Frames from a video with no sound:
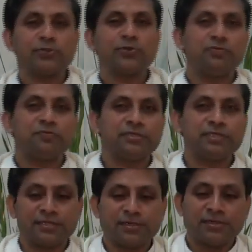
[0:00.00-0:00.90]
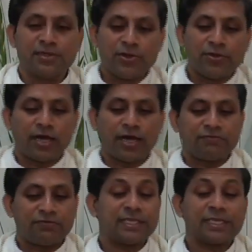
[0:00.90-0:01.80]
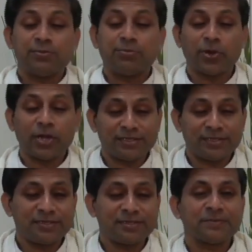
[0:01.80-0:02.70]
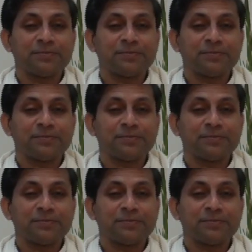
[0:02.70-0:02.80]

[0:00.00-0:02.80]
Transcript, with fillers: no physical uh, physical presence,